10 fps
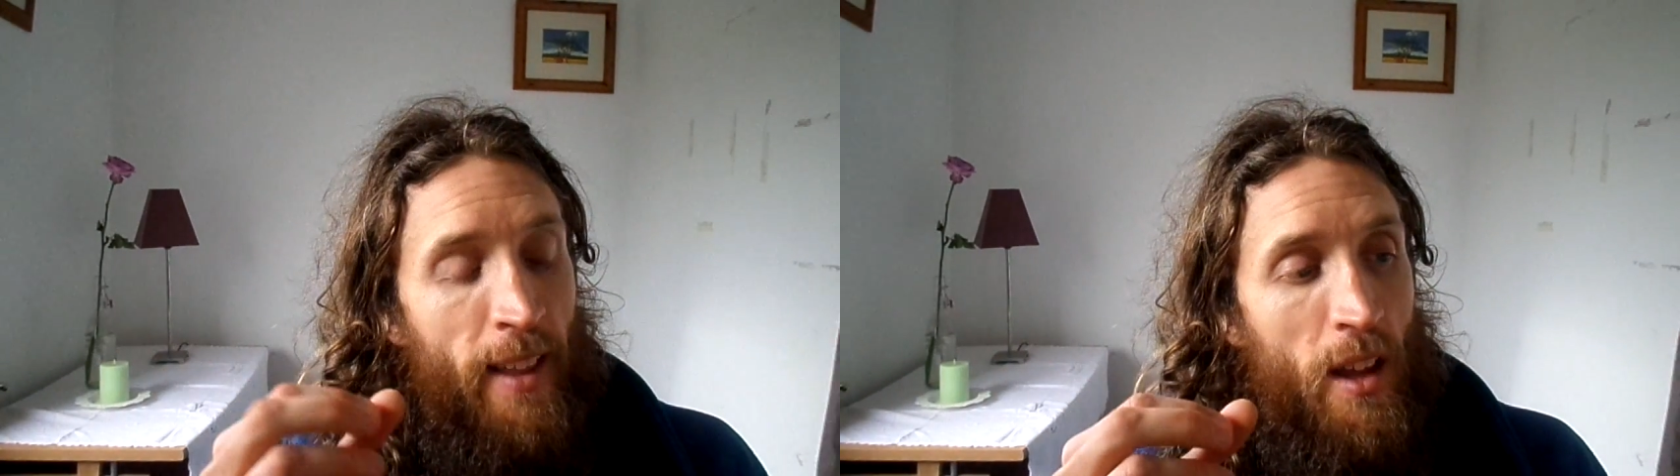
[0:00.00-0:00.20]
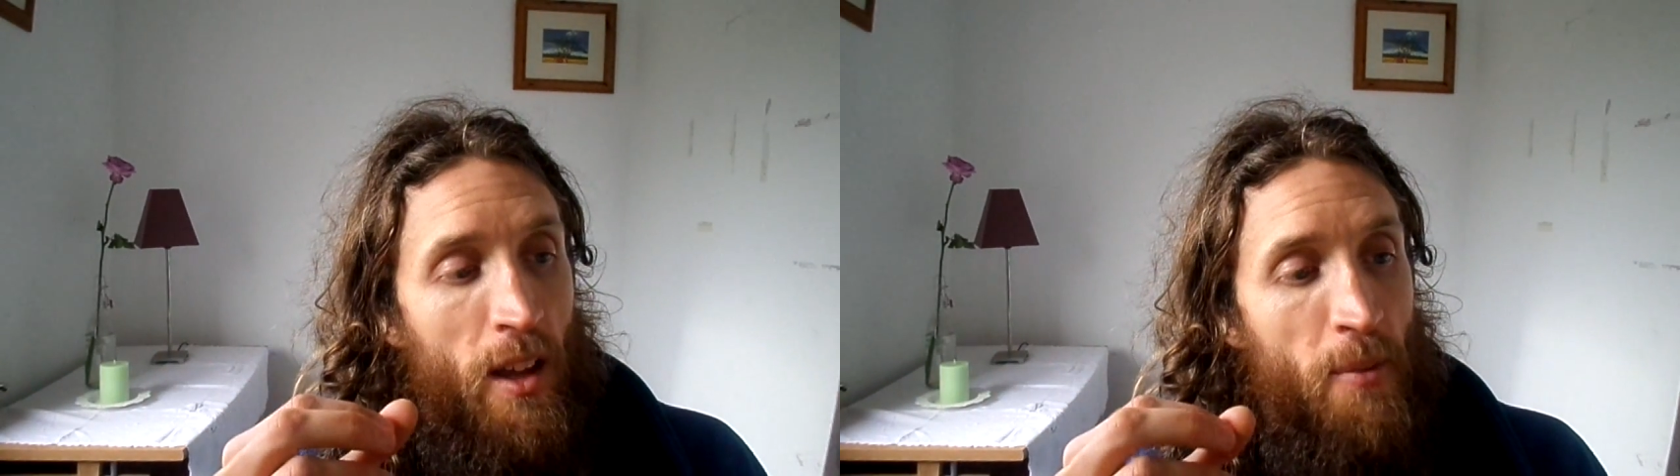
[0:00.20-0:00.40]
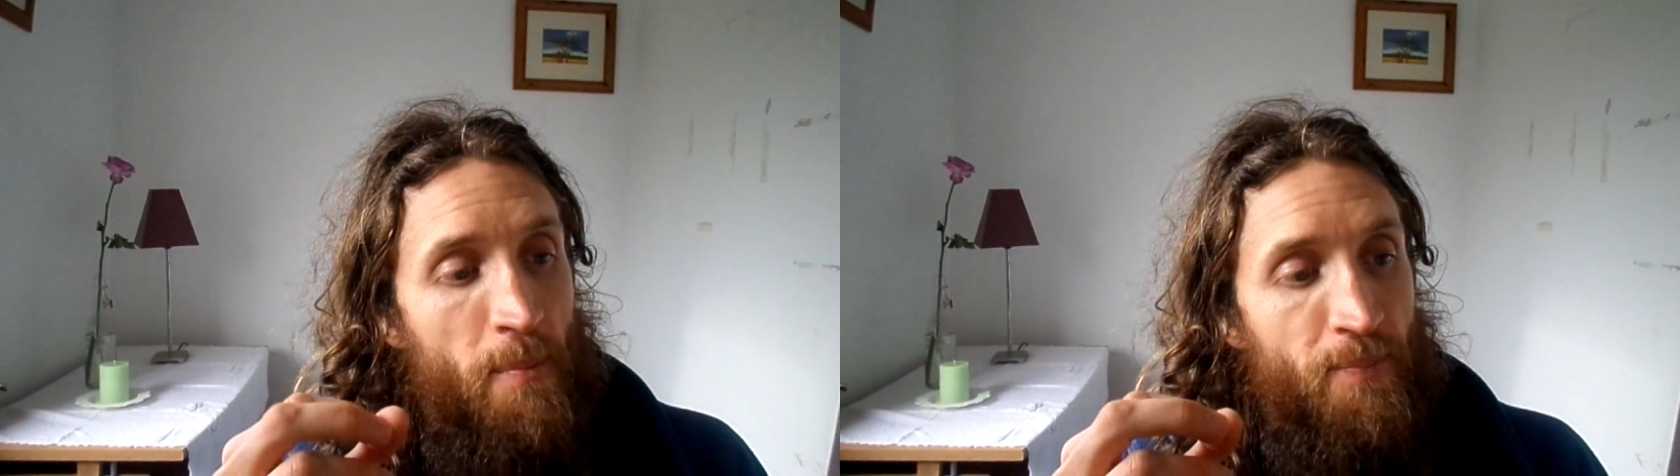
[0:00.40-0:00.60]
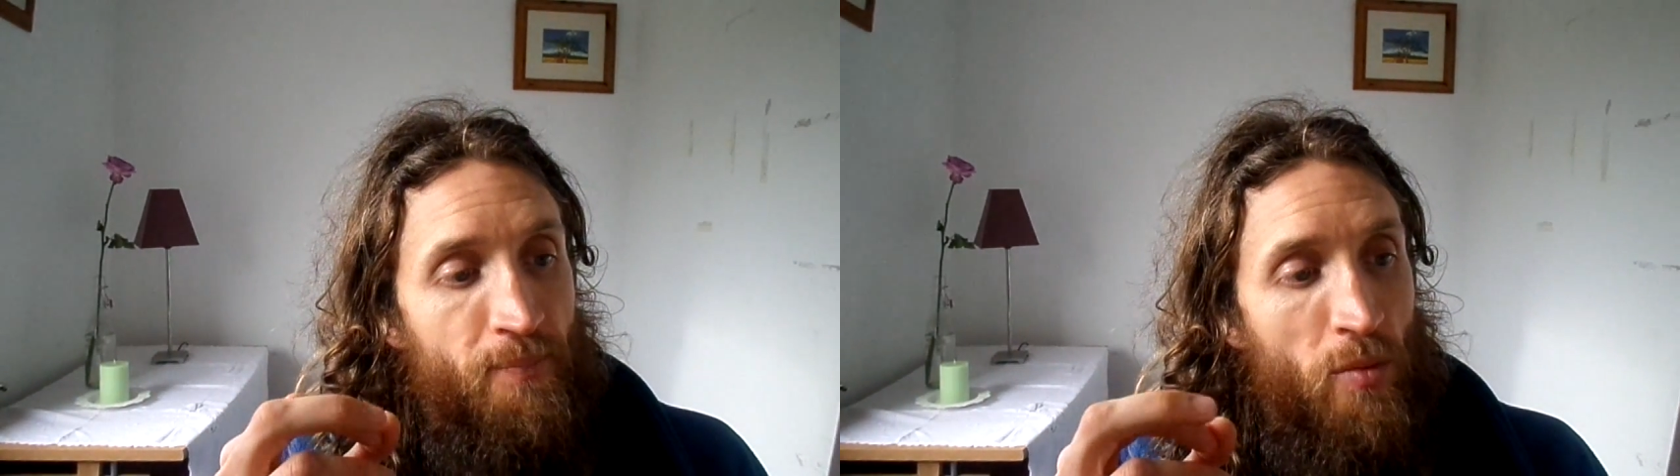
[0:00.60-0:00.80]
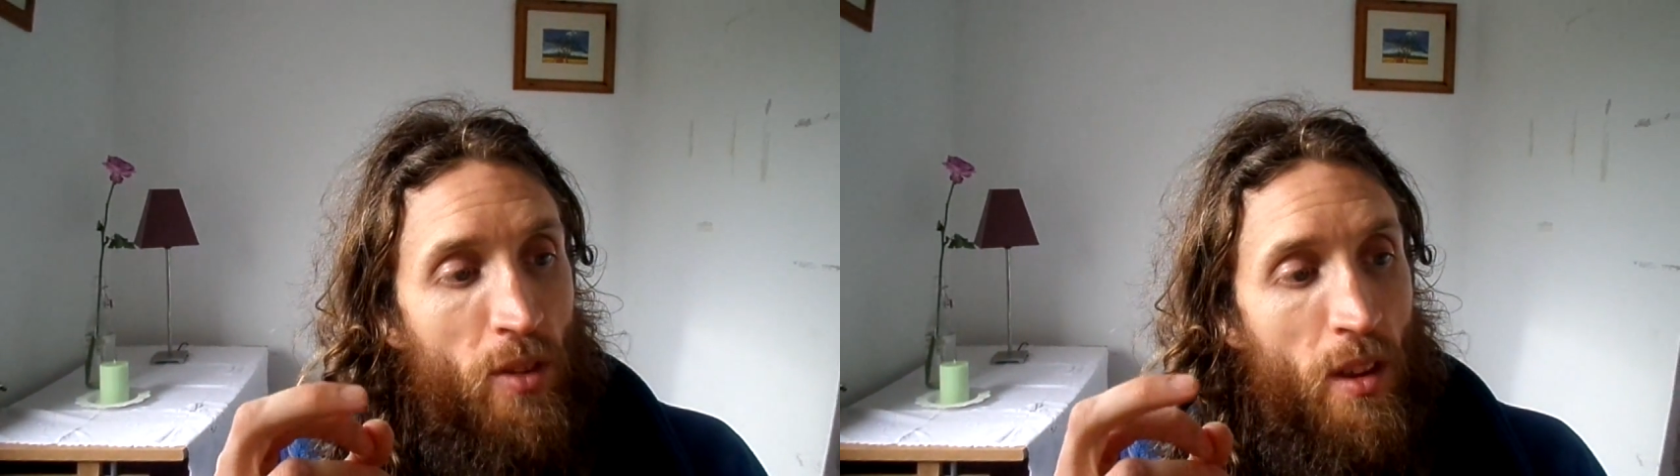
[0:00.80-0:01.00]
Um,
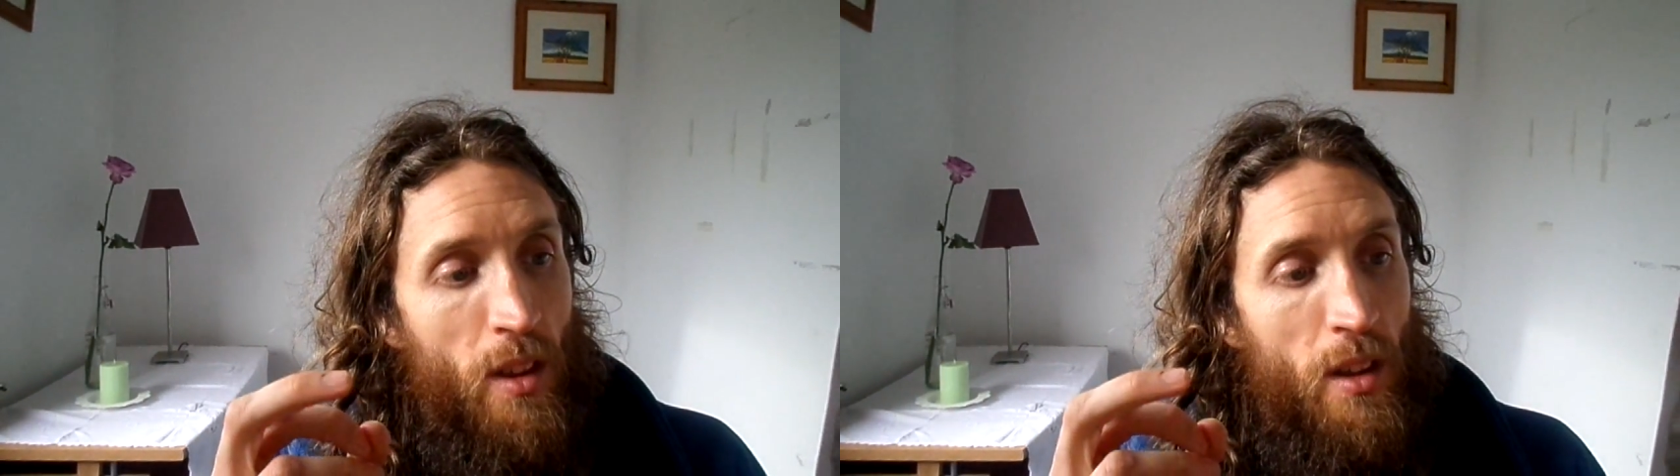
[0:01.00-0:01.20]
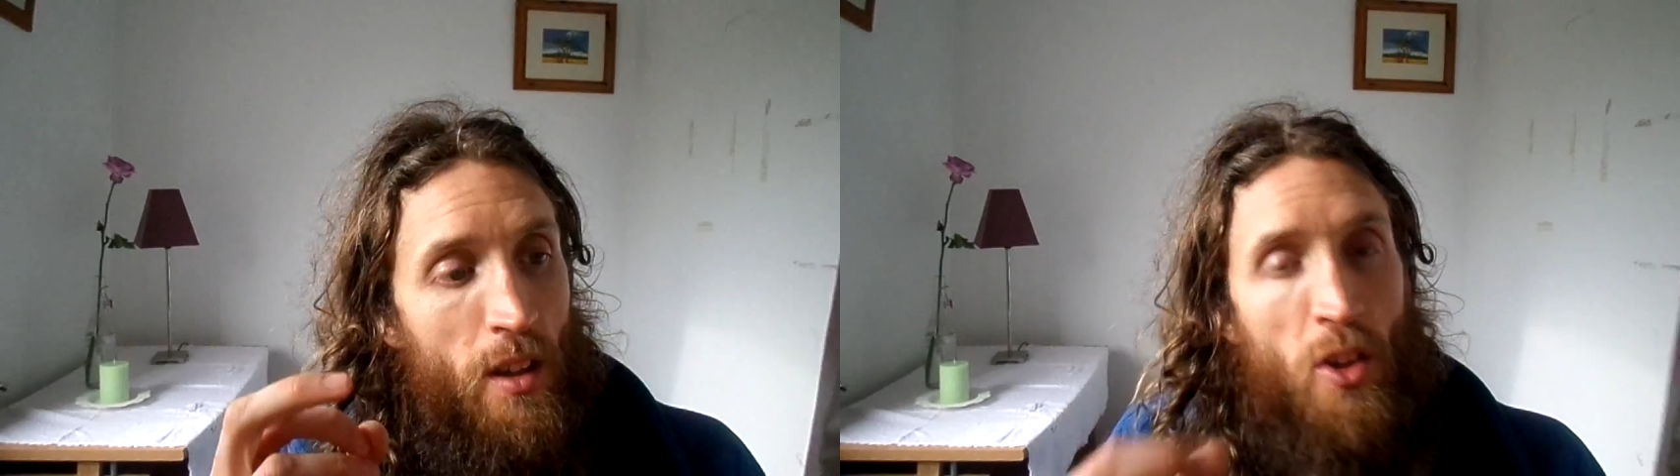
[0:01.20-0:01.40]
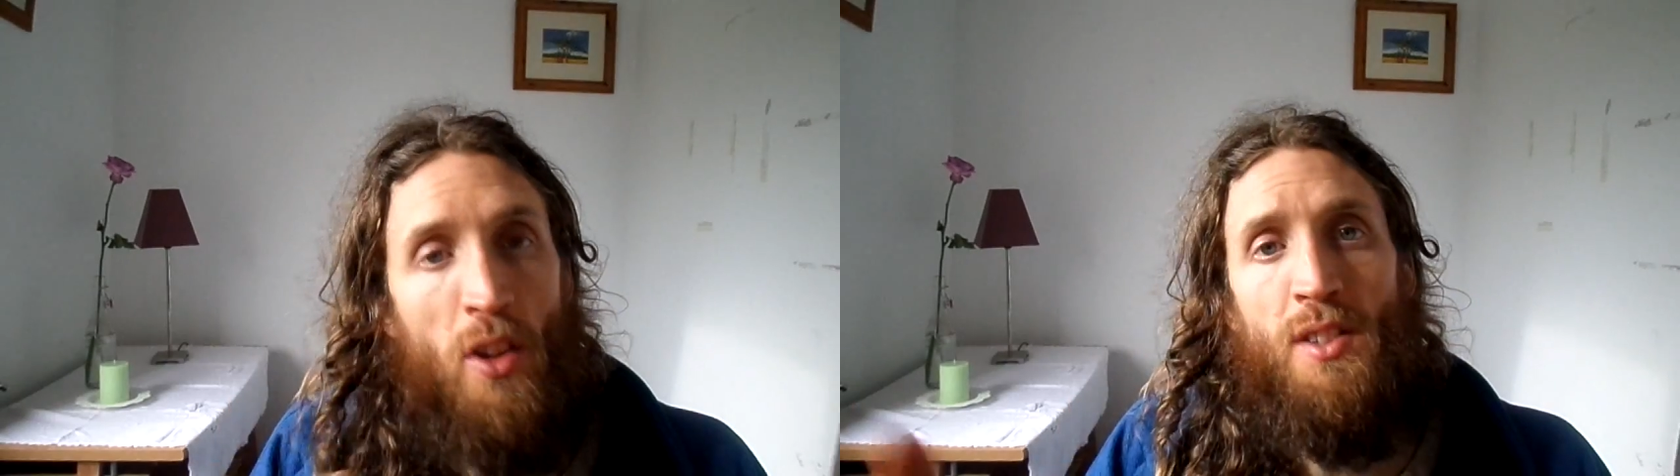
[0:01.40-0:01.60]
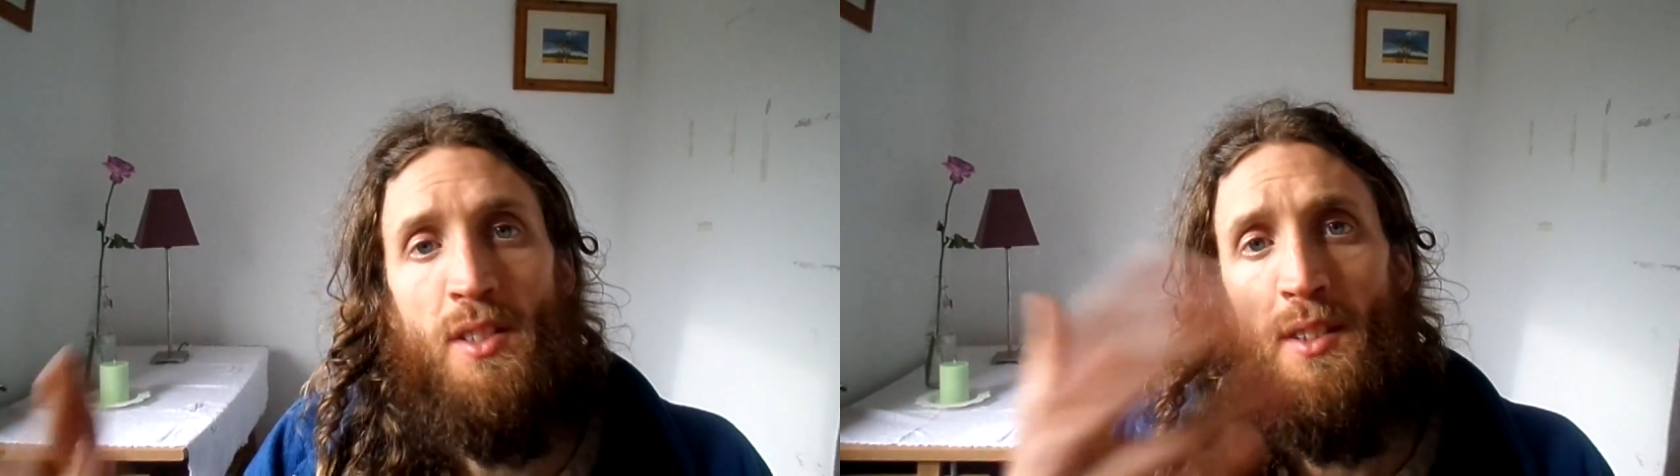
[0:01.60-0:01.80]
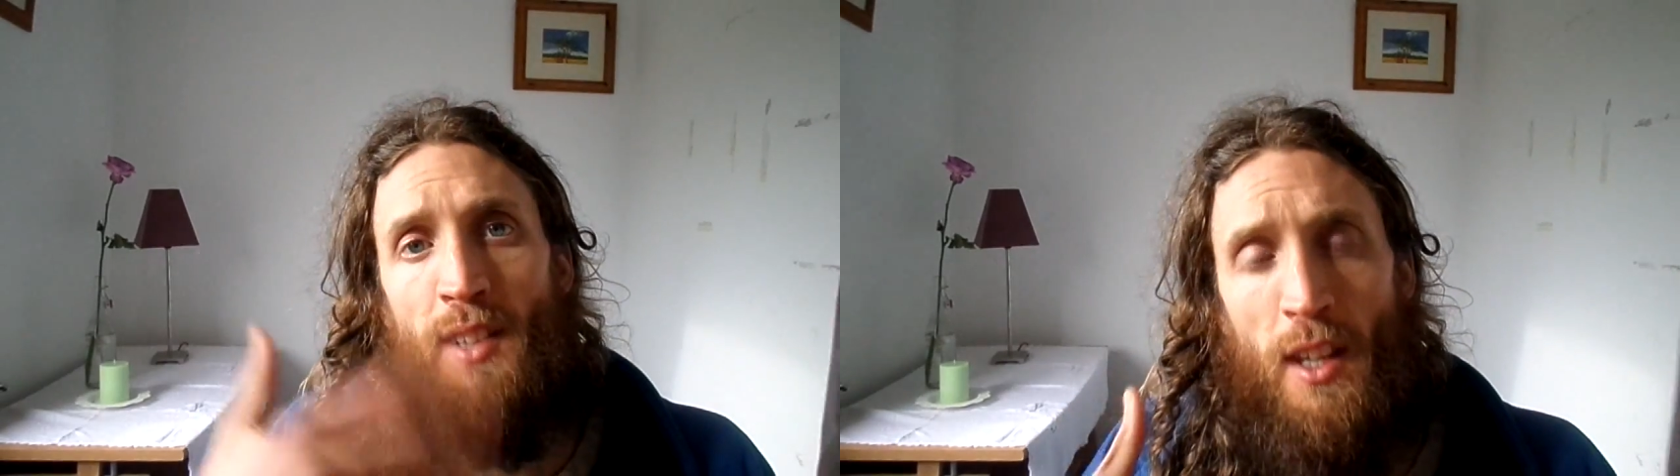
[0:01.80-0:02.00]
you can
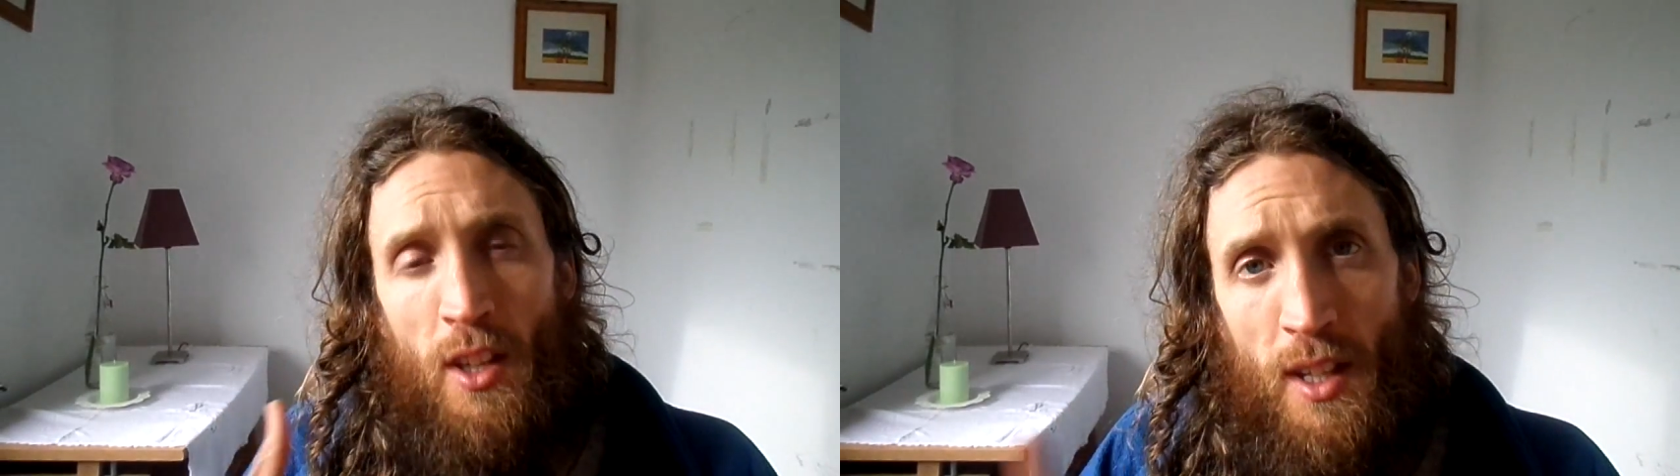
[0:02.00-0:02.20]
still take,